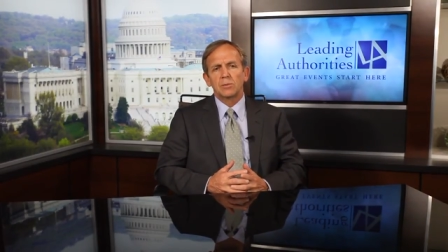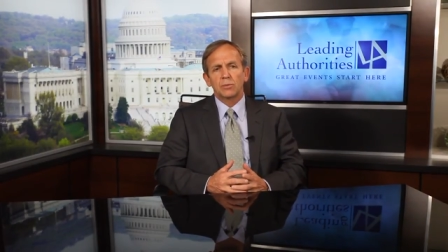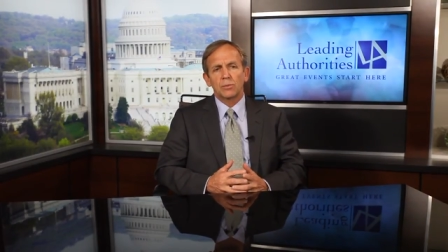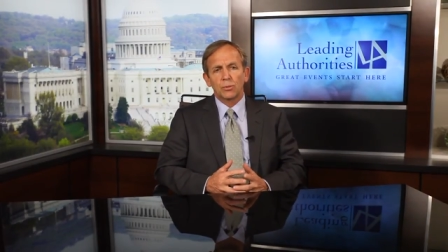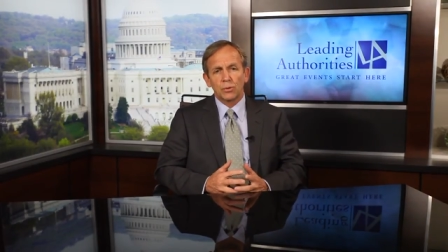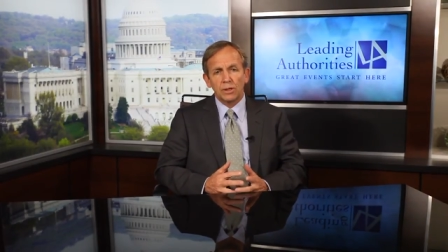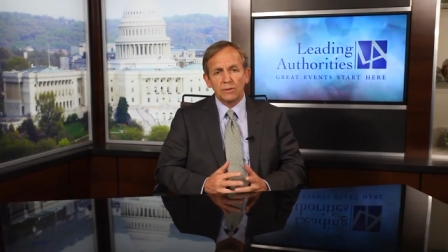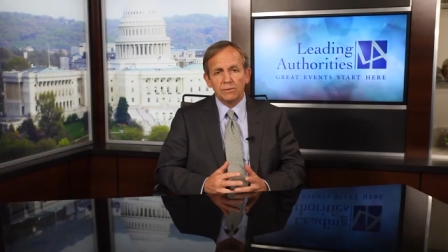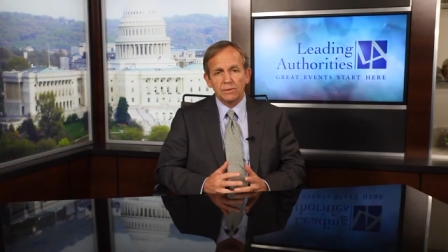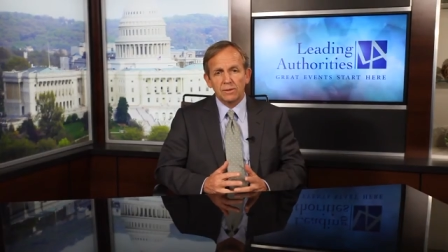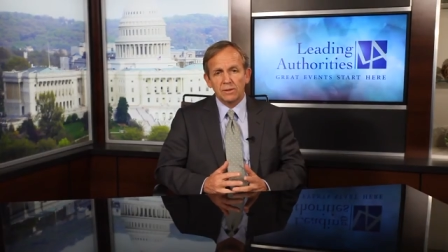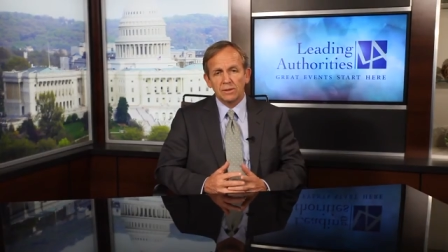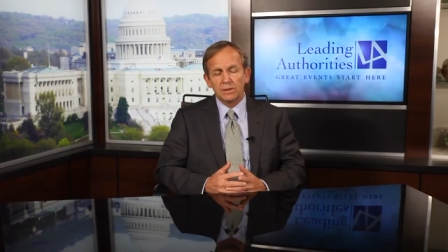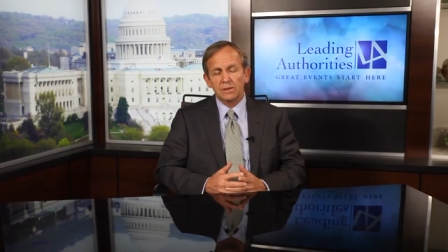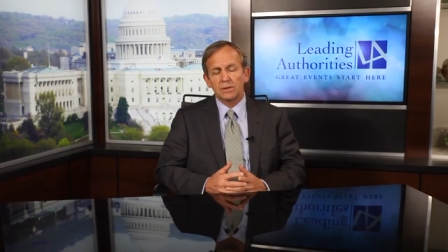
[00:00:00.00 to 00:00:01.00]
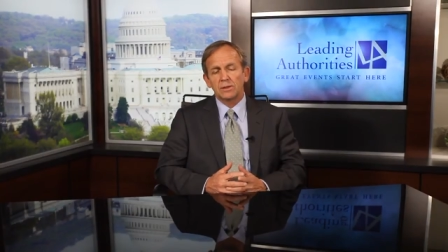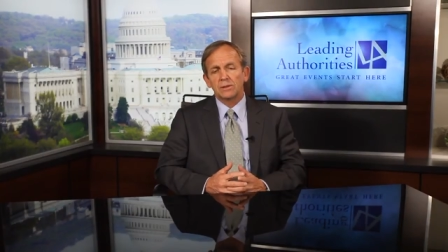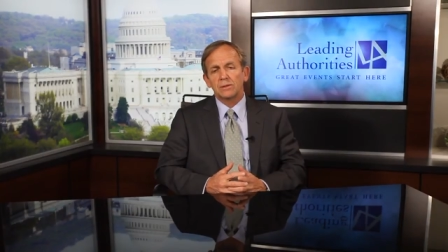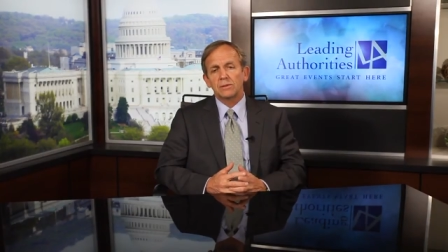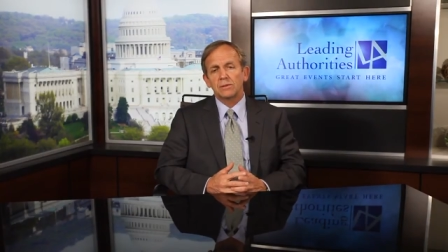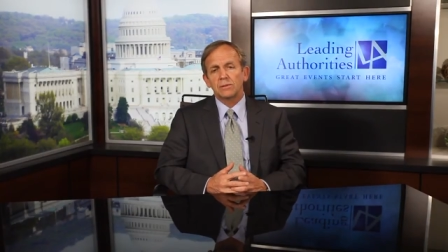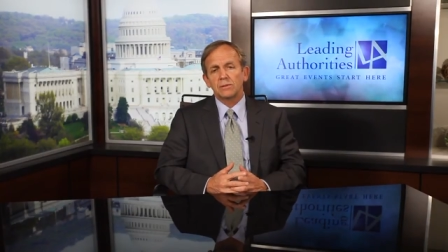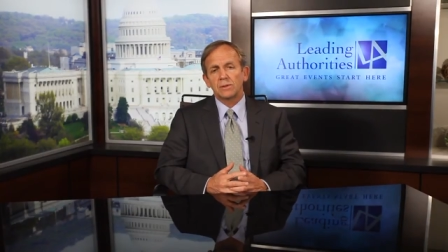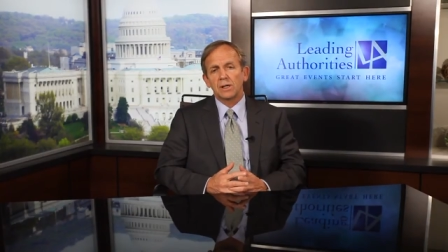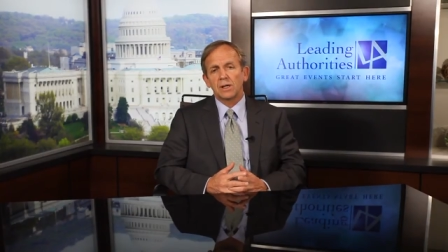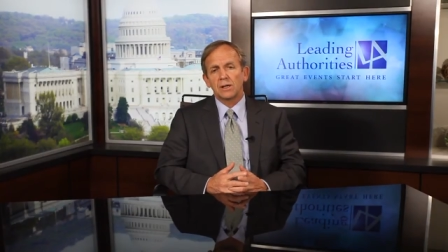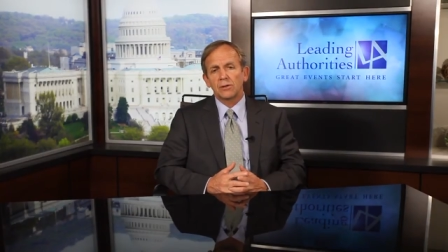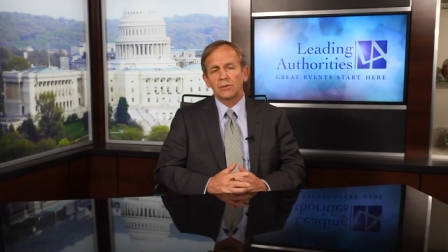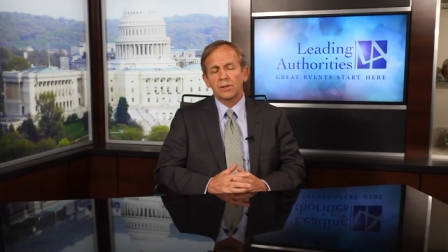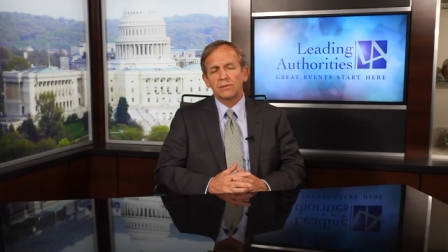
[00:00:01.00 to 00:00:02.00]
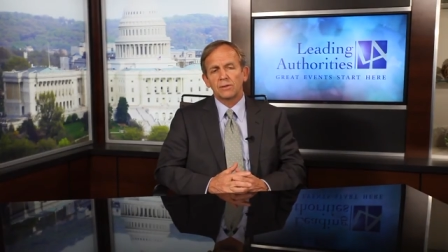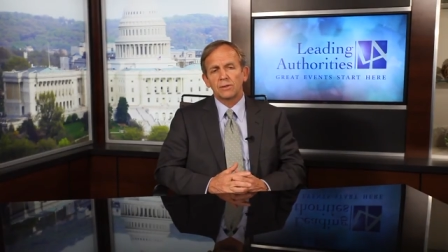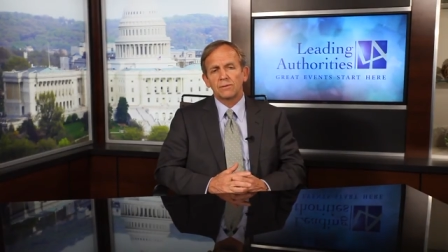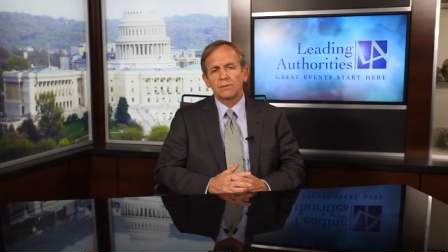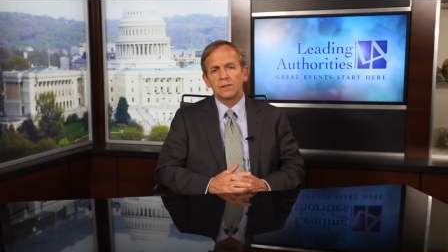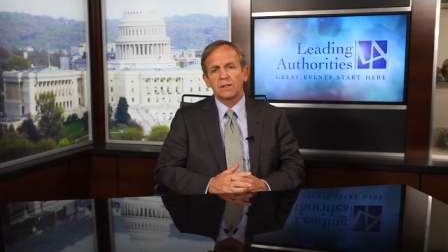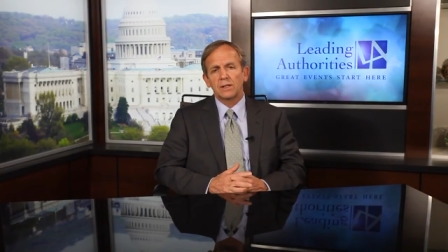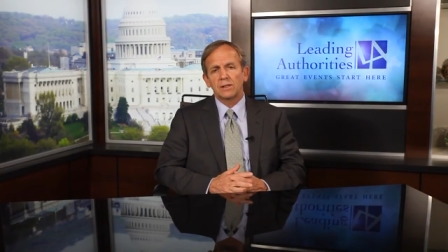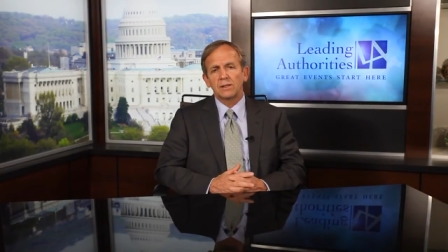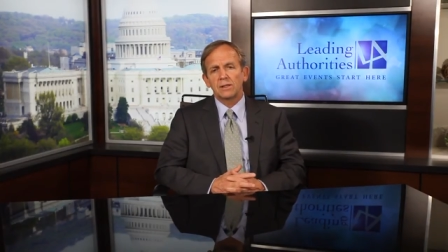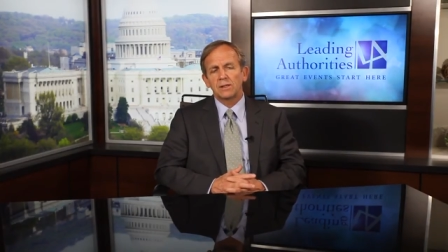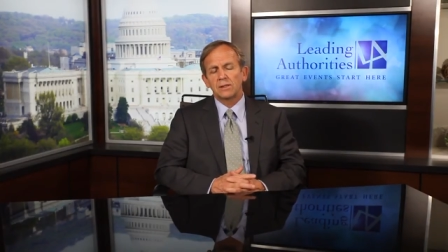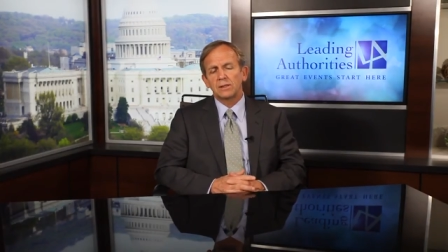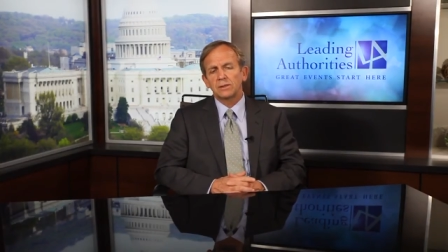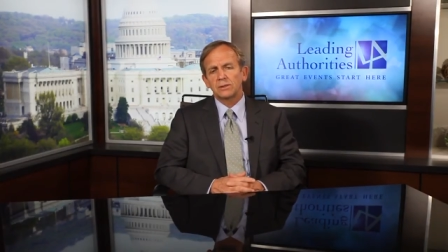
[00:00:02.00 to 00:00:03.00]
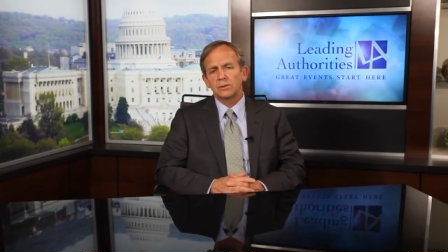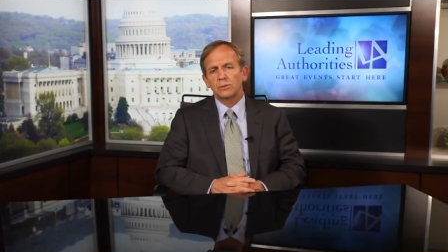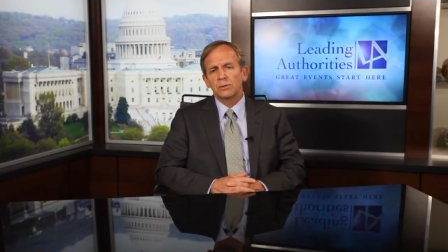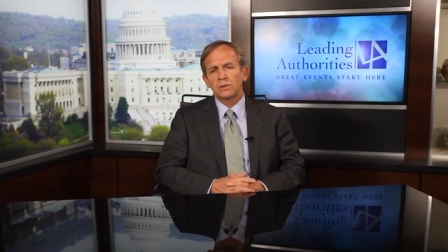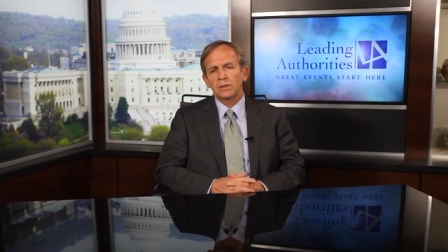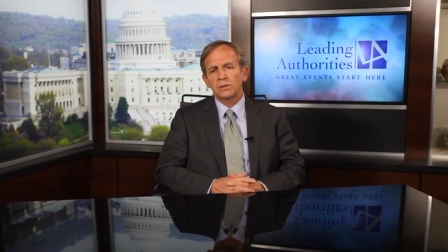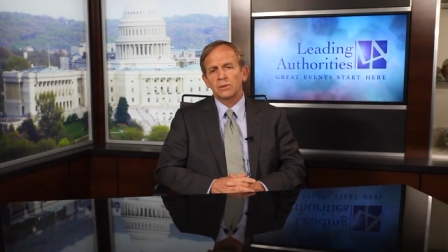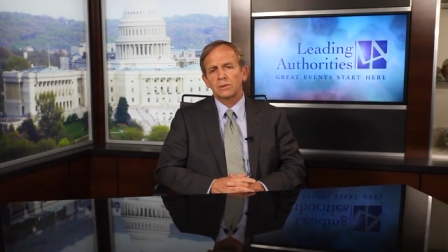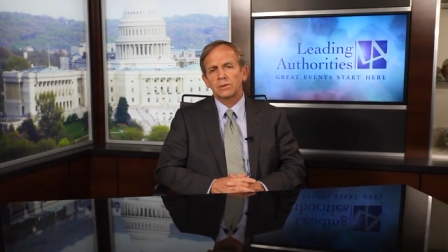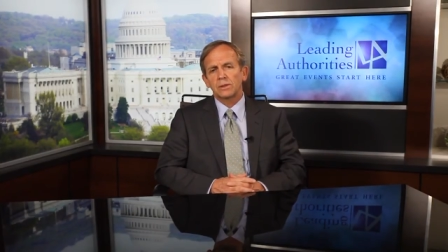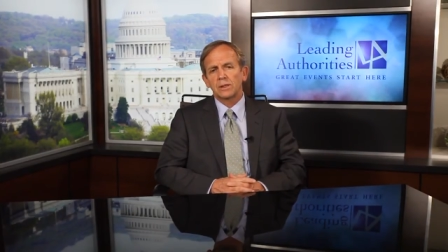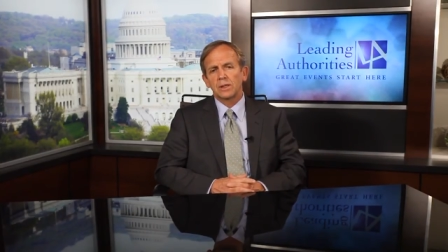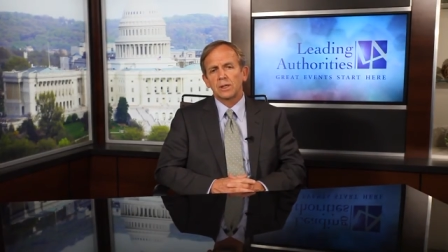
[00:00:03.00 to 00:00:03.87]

briefed uh, with a higher level of fidelity than certain other